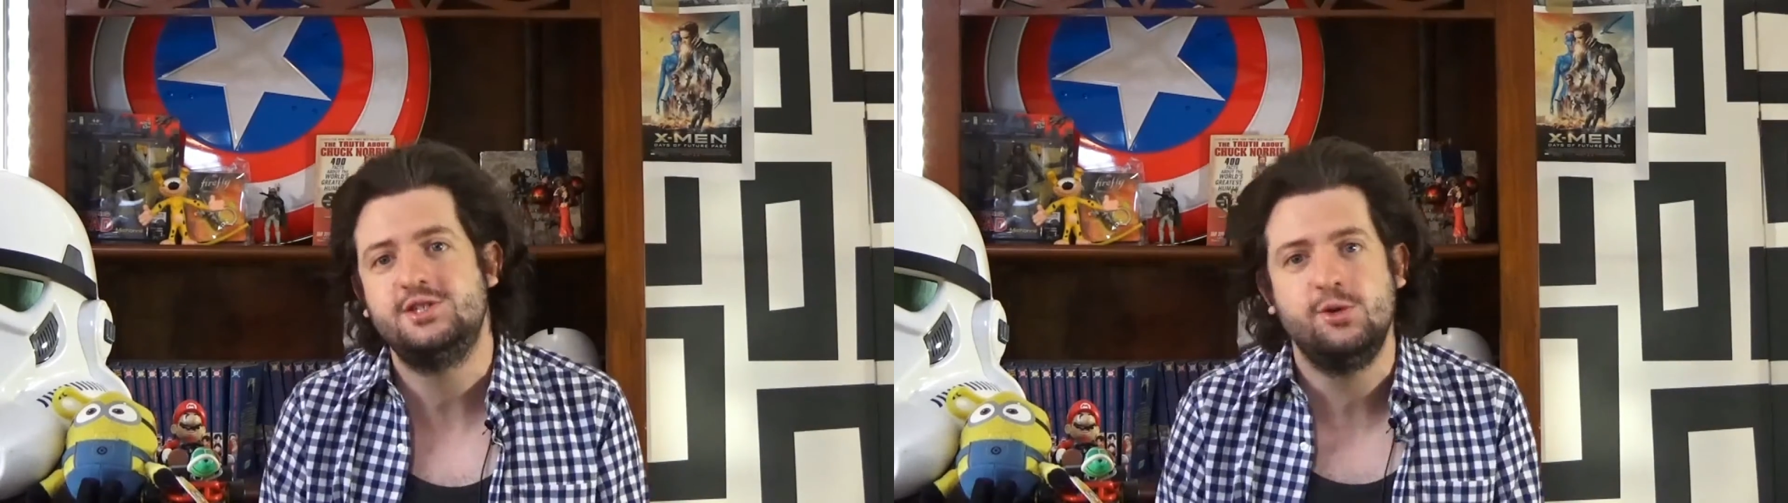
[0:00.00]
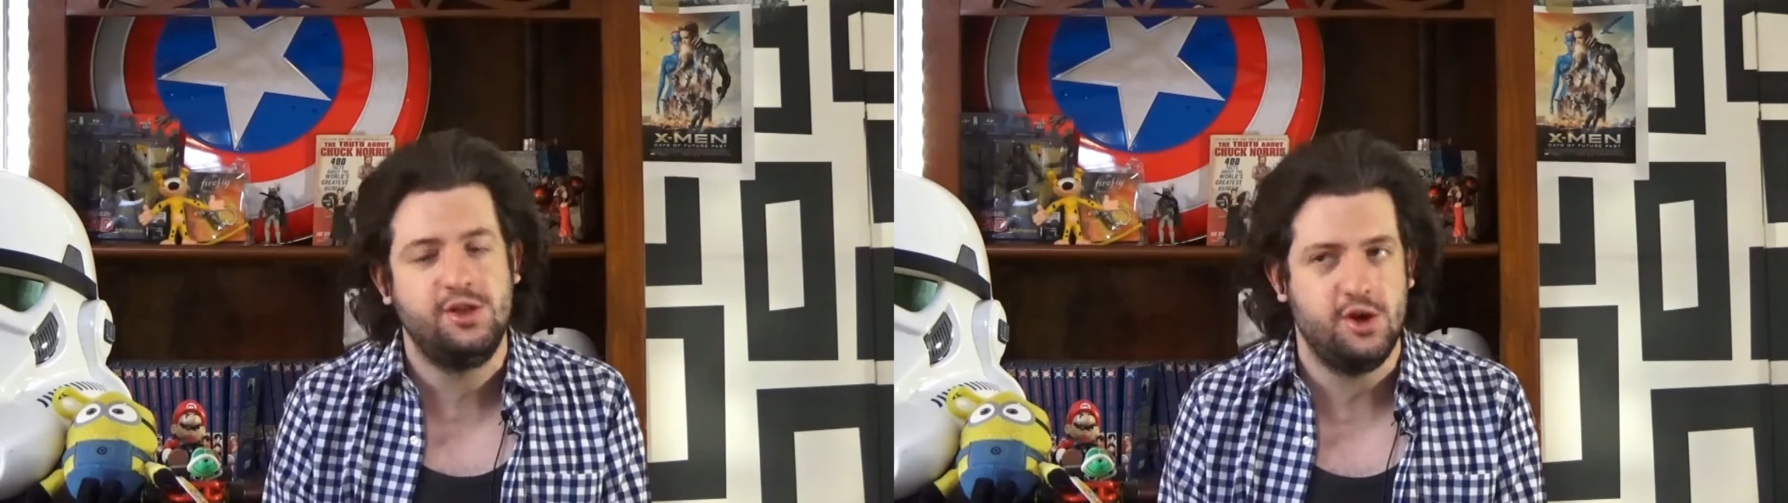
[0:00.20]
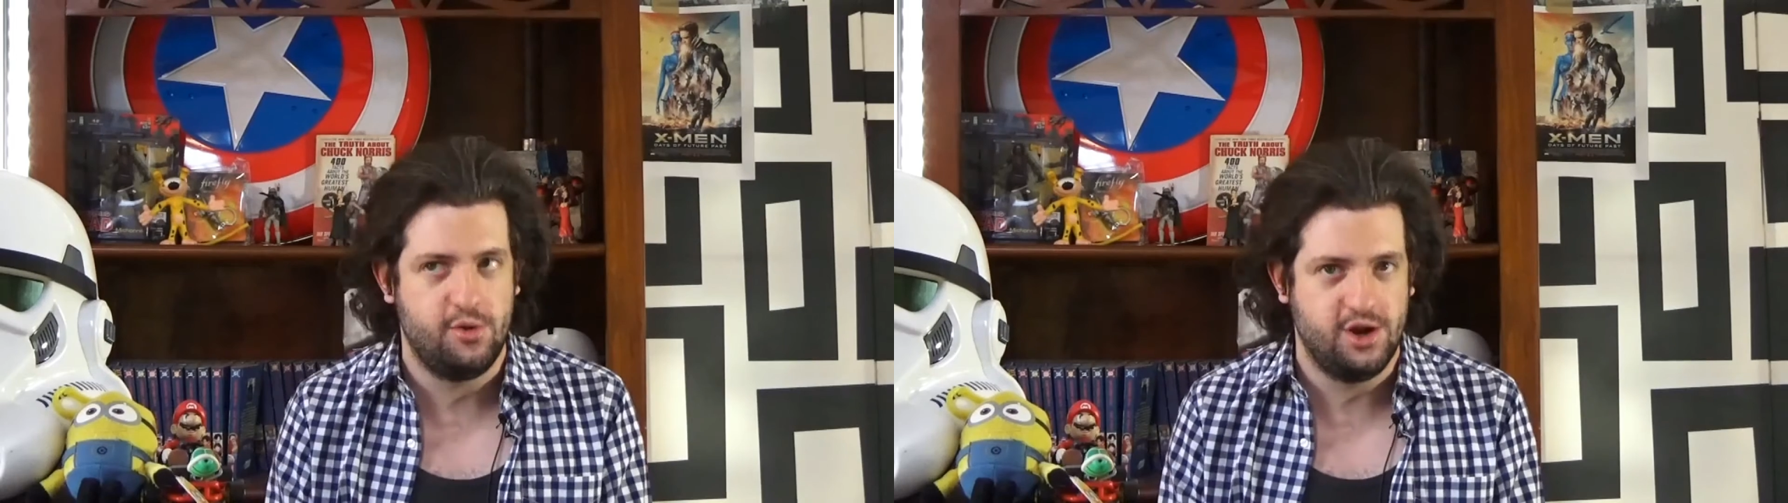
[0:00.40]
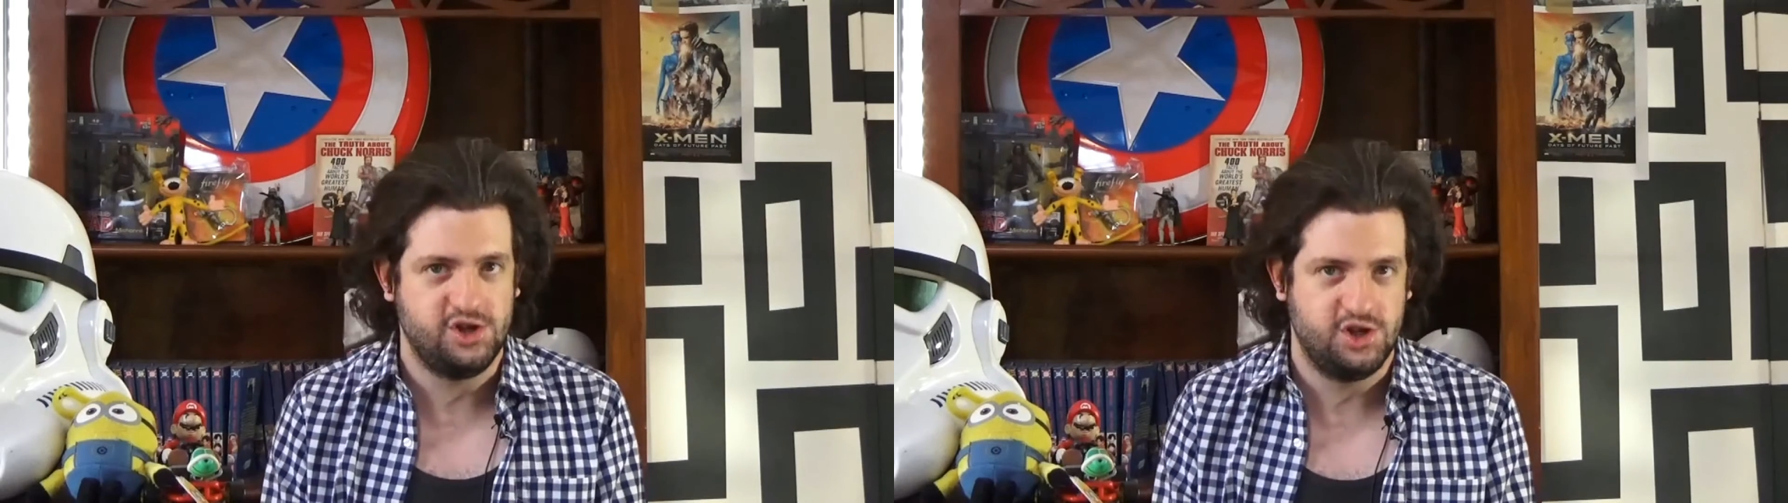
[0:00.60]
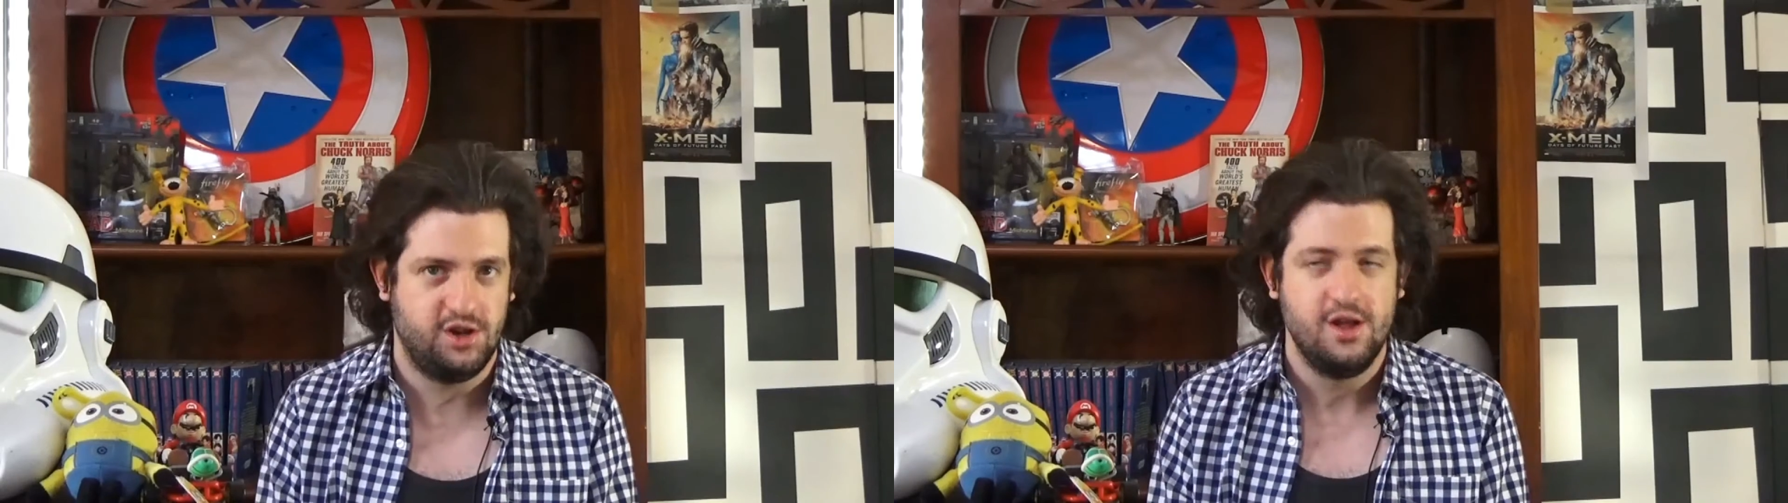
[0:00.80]
to the
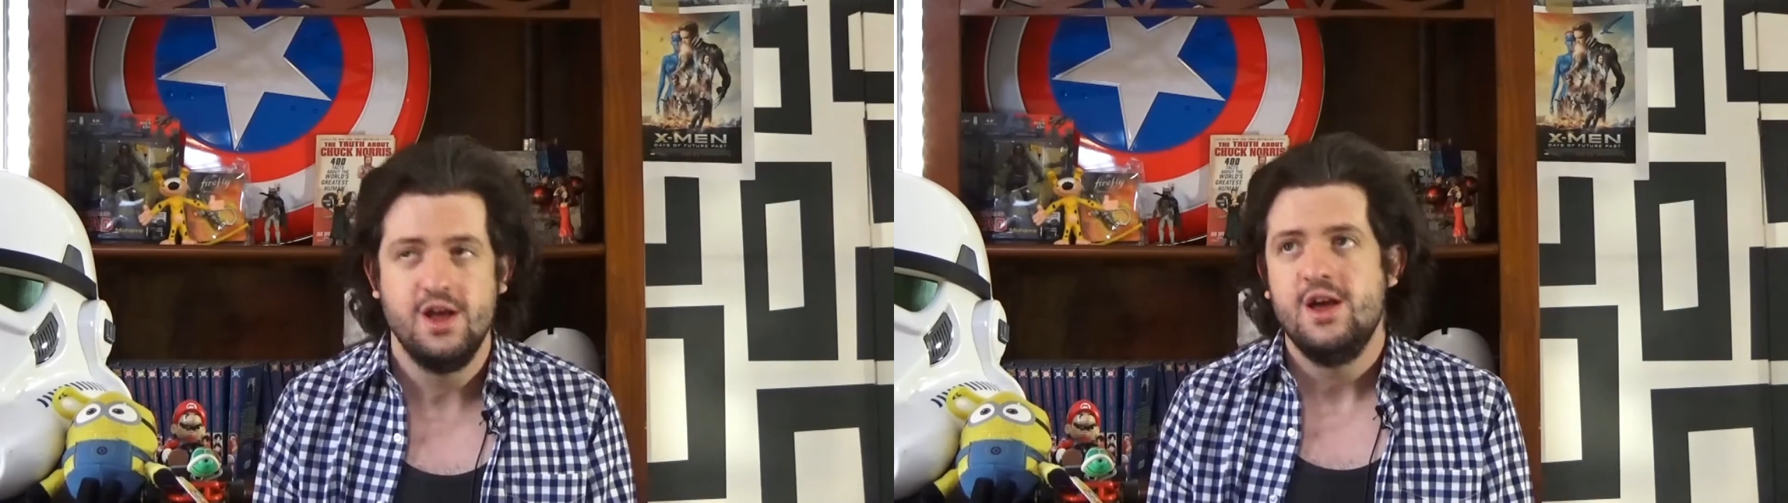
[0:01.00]
original.